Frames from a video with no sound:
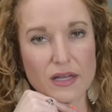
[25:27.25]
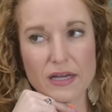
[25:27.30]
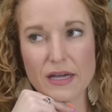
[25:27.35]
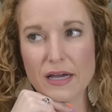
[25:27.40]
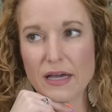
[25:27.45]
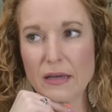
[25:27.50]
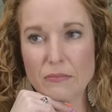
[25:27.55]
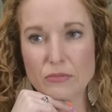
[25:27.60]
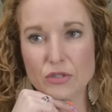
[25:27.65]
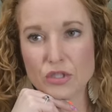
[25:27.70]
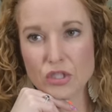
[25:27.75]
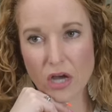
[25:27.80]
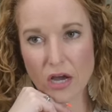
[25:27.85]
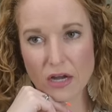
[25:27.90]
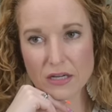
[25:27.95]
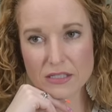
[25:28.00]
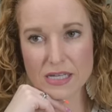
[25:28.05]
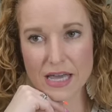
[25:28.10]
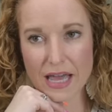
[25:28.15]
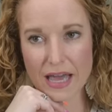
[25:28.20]
Like I'm
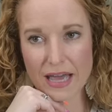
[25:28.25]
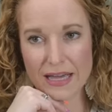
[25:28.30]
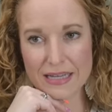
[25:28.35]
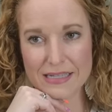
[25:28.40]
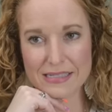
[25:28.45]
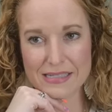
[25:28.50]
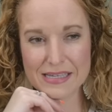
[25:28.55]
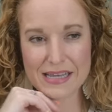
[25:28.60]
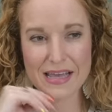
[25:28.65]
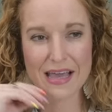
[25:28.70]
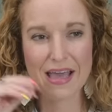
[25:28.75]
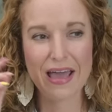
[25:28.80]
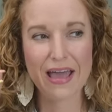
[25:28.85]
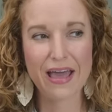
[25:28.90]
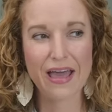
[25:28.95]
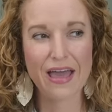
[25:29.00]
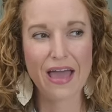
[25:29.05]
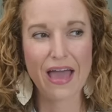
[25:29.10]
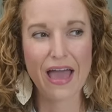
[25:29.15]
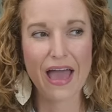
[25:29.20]
shocked at
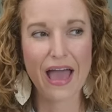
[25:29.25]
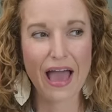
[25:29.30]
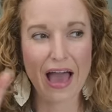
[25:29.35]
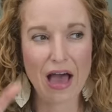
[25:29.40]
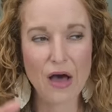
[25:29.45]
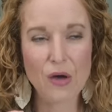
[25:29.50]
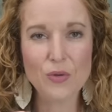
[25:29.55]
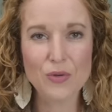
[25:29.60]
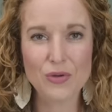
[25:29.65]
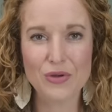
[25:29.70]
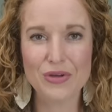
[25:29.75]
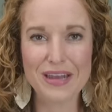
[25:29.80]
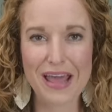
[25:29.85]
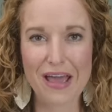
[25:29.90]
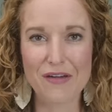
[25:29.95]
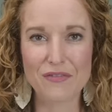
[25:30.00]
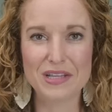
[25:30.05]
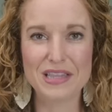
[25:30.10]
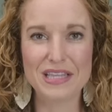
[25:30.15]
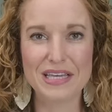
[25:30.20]
how good
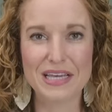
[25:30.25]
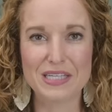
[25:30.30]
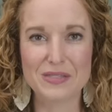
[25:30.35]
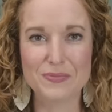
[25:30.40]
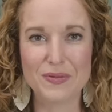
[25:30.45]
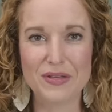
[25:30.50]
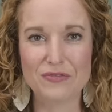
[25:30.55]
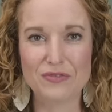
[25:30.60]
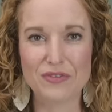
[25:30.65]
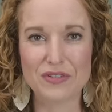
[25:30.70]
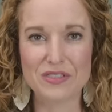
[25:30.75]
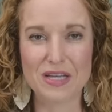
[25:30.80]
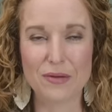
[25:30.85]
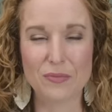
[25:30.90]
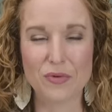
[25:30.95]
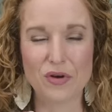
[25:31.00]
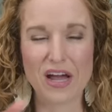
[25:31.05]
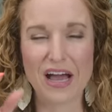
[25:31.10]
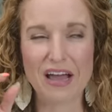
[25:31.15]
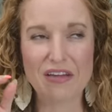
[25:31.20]
everything has been for summer.